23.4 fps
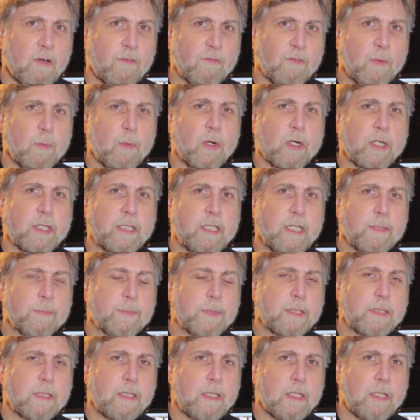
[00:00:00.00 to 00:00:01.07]
For more
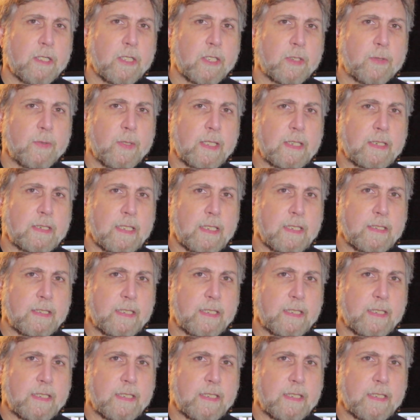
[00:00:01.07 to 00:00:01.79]
tips, tricks, and